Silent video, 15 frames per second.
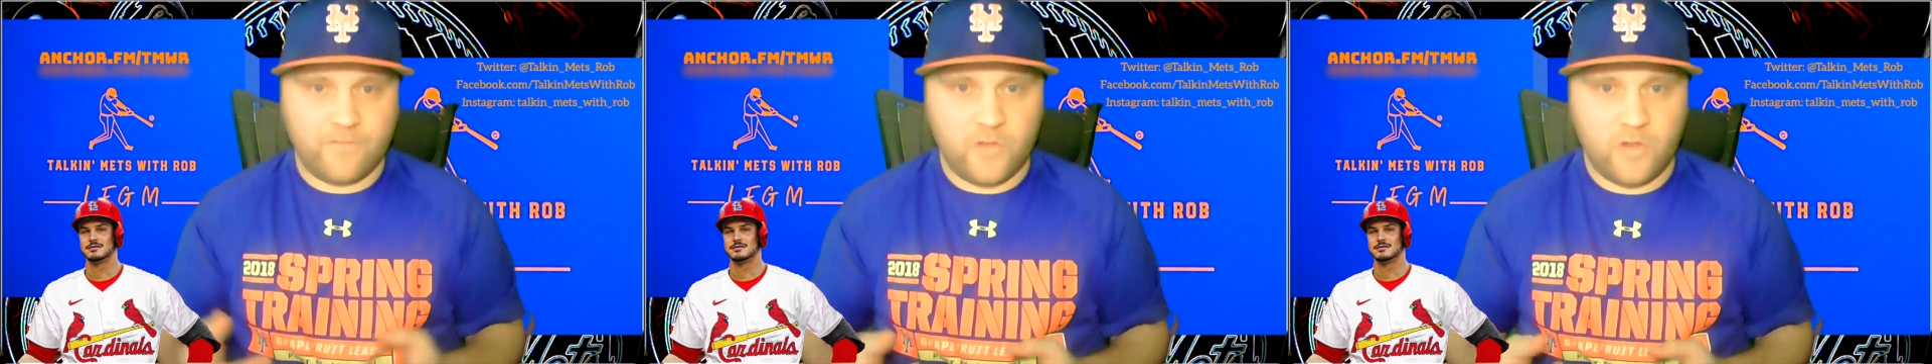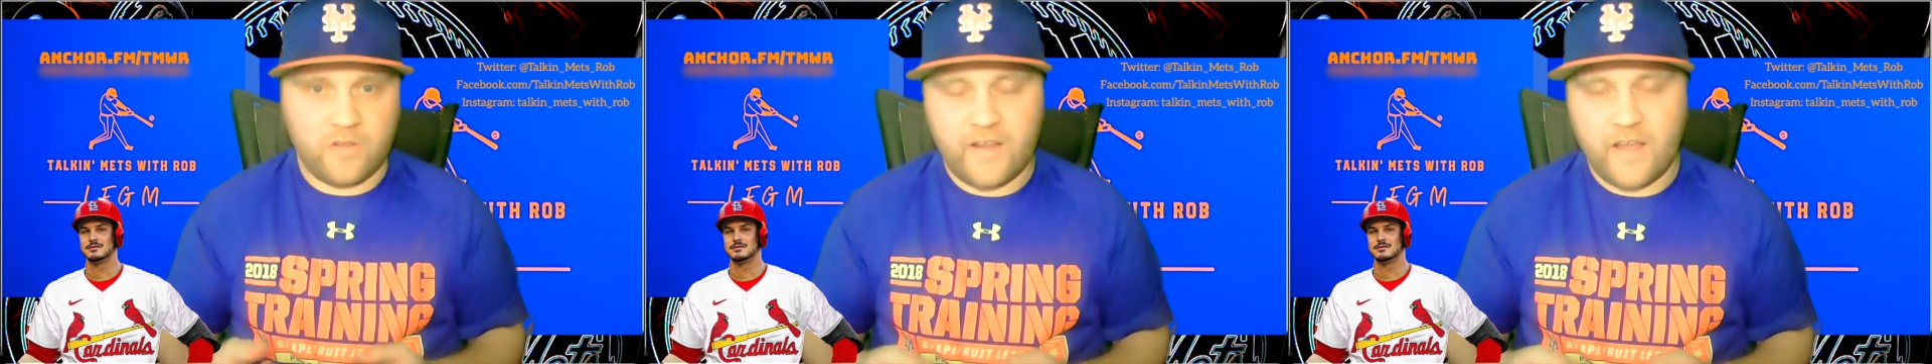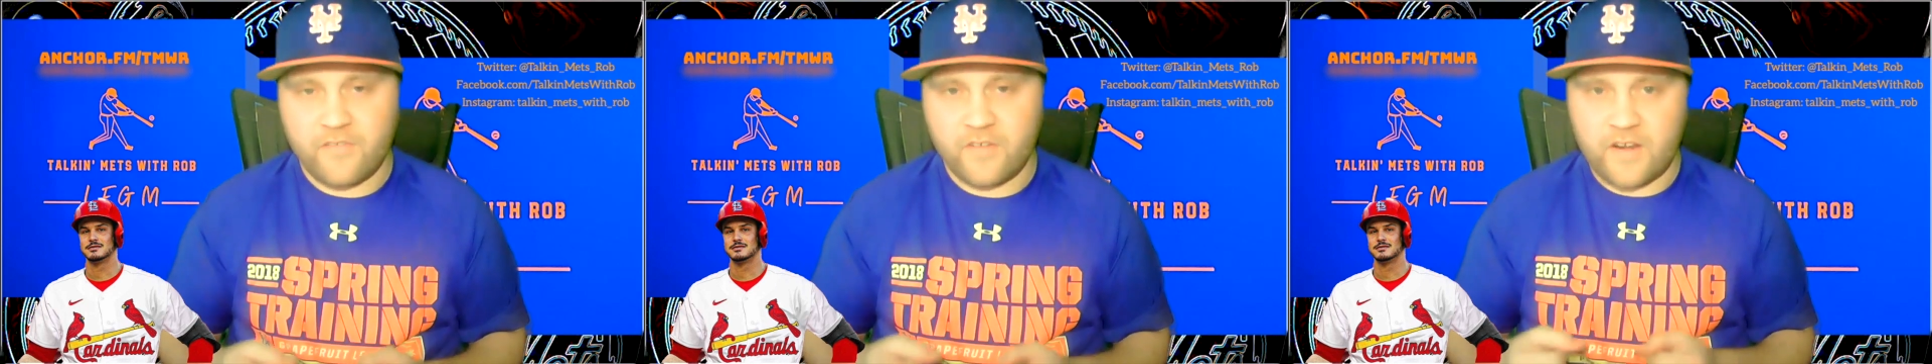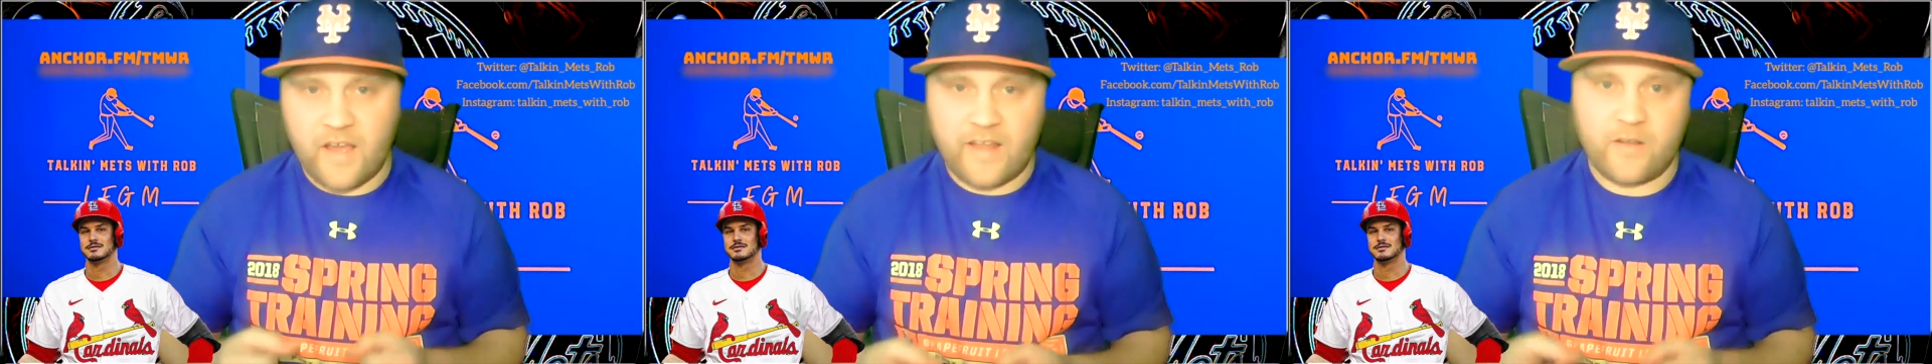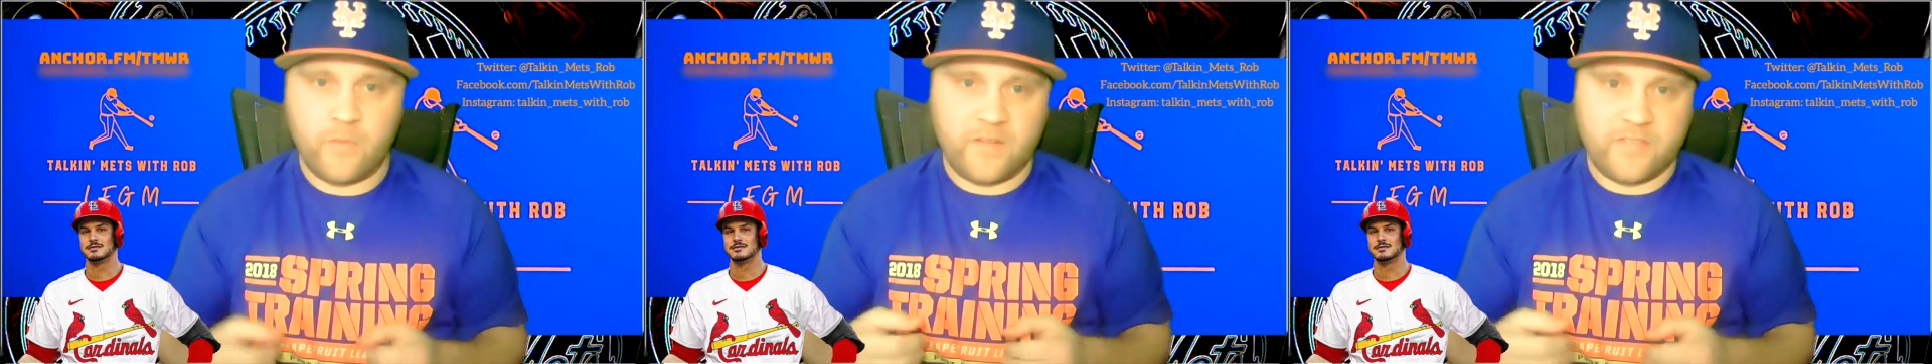Nolan
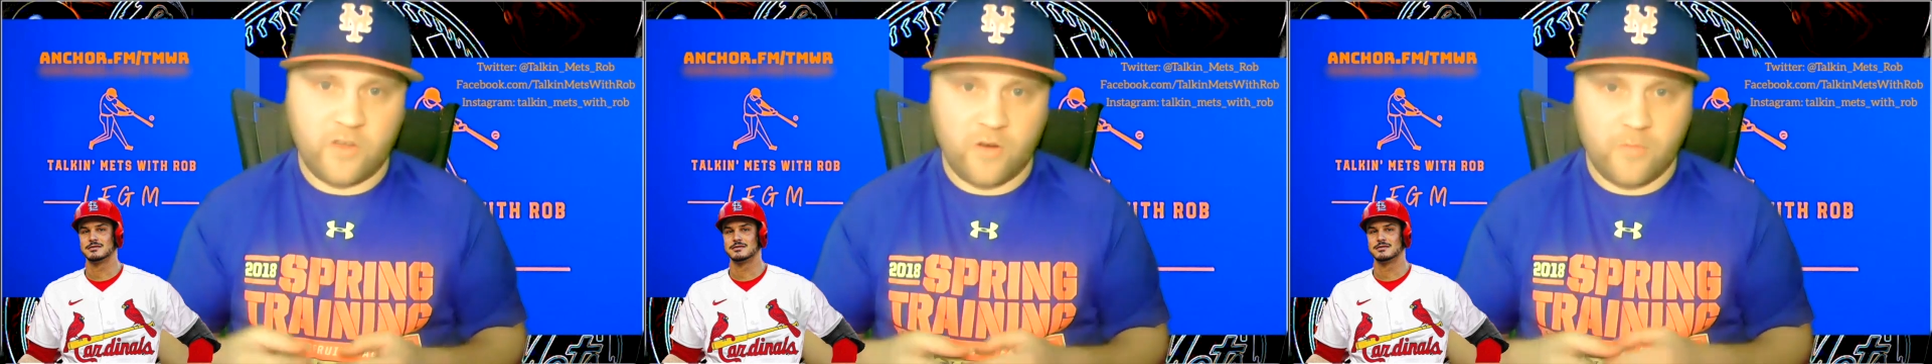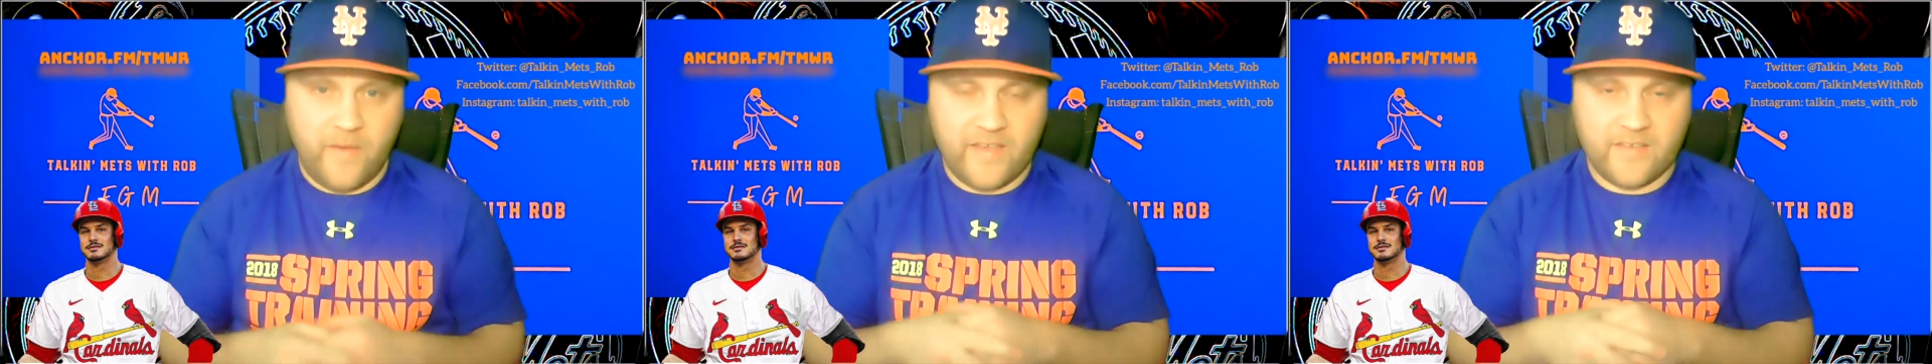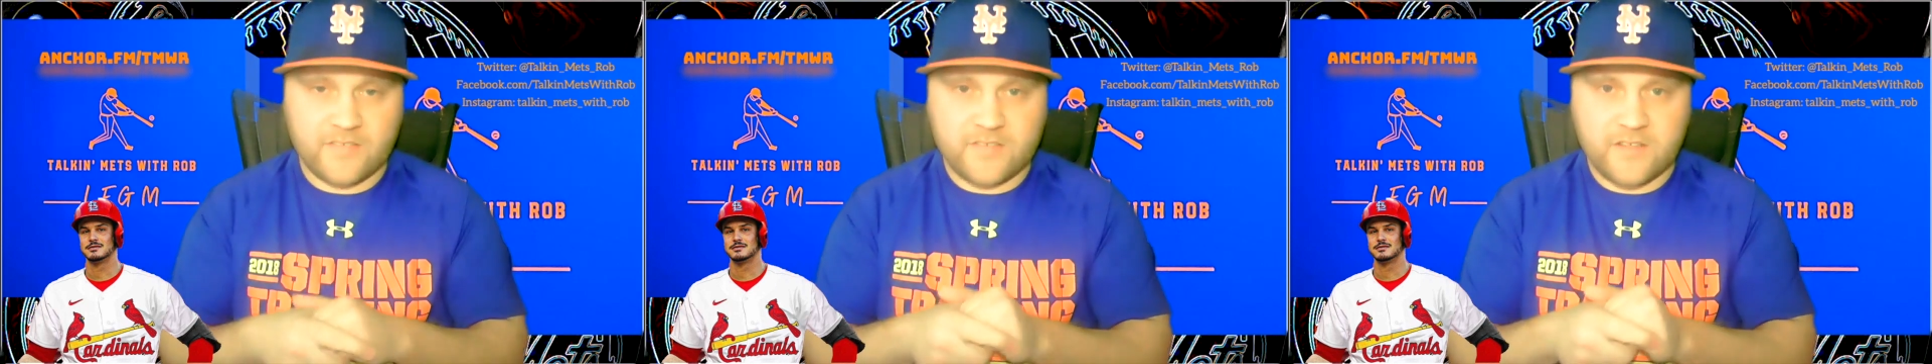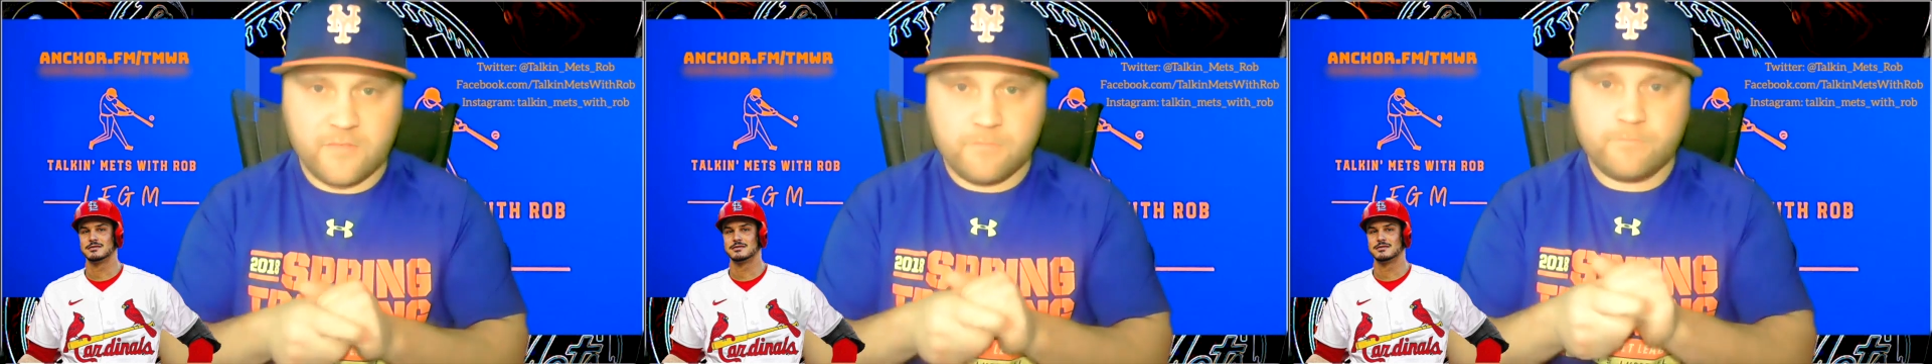Arenado at third base.